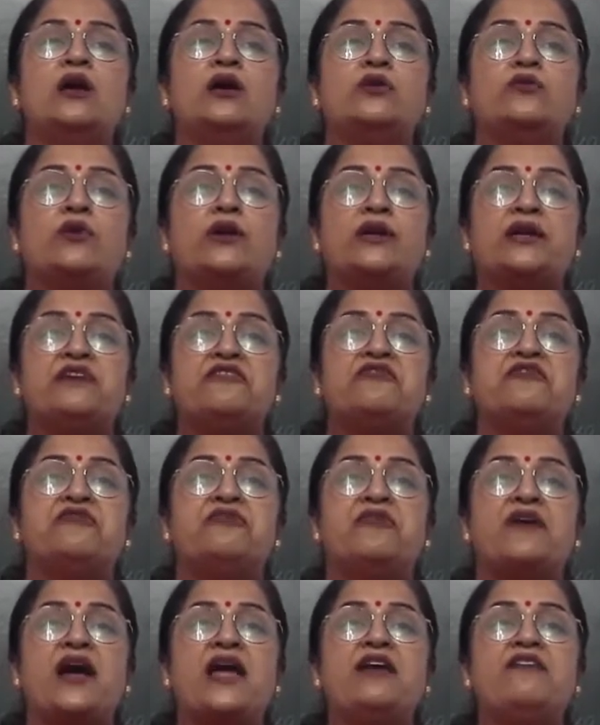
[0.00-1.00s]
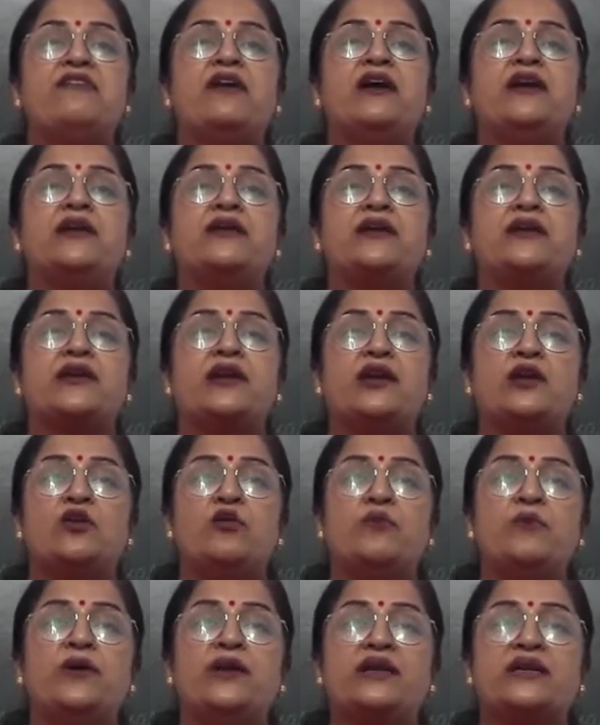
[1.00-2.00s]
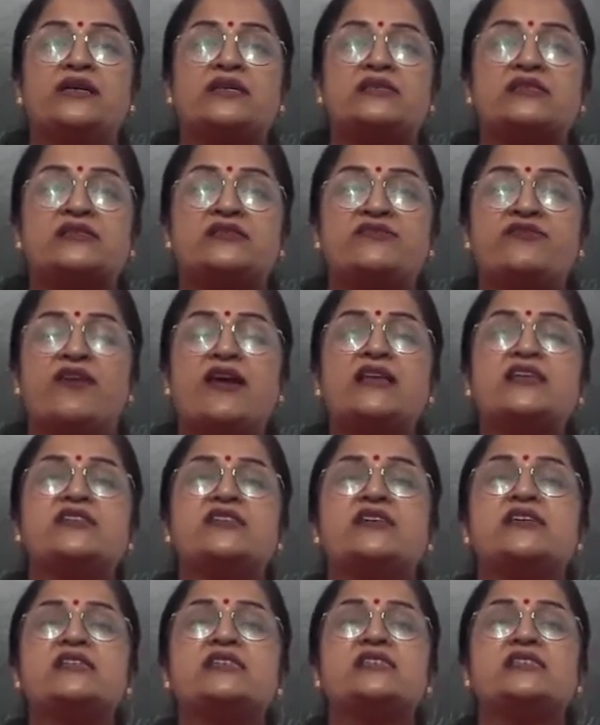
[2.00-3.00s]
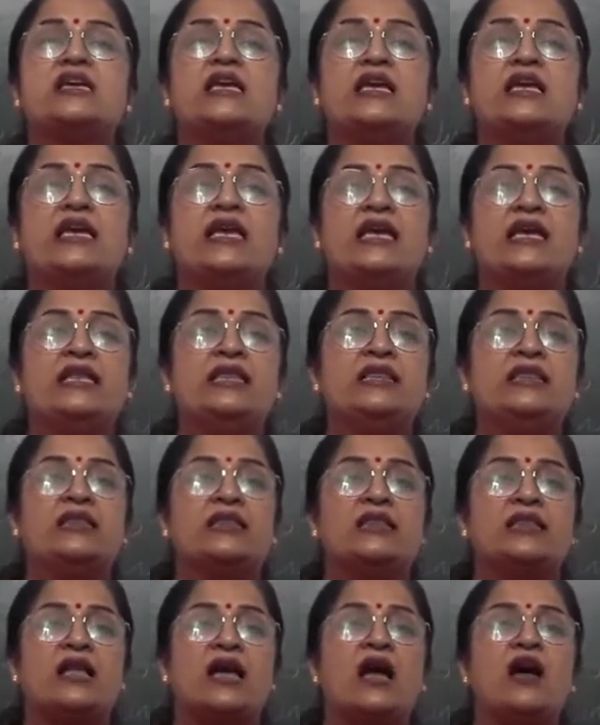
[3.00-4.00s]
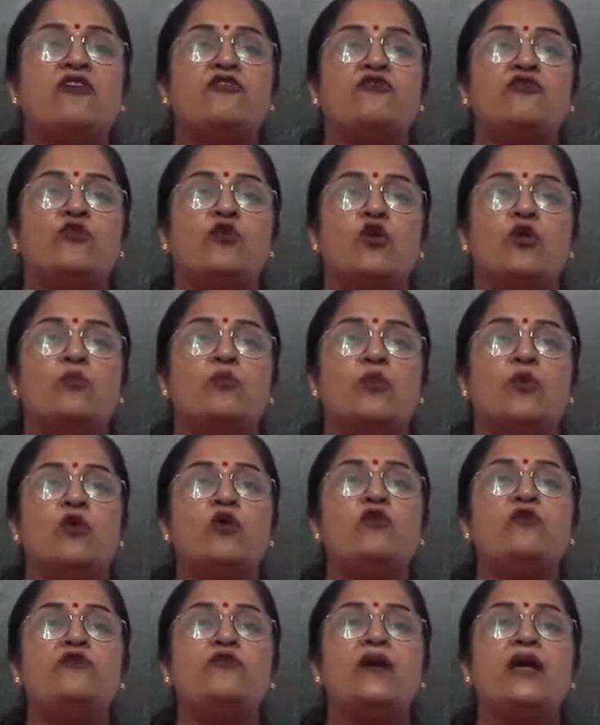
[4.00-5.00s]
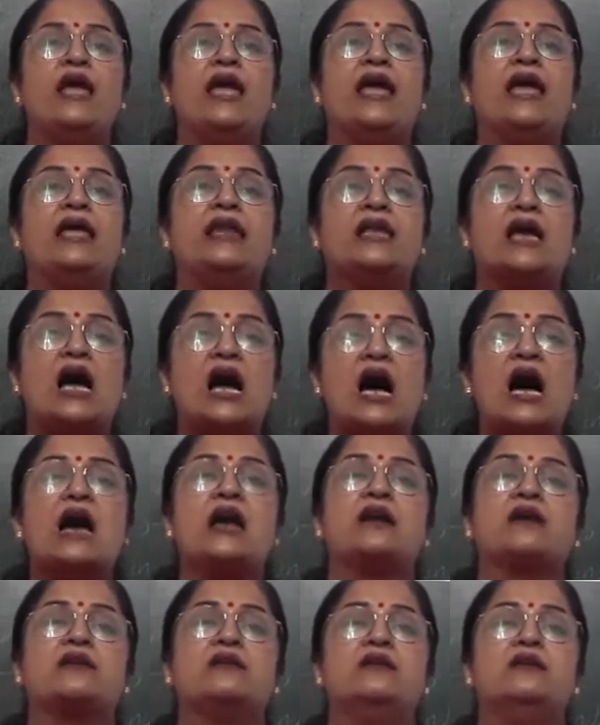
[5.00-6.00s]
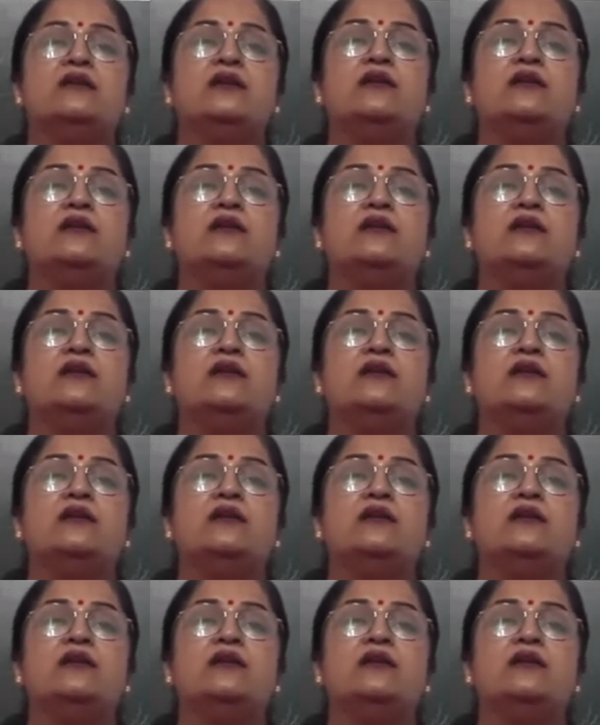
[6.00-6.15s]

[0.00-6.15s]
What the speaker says: 2,500 kilometers stretches in the form of an arc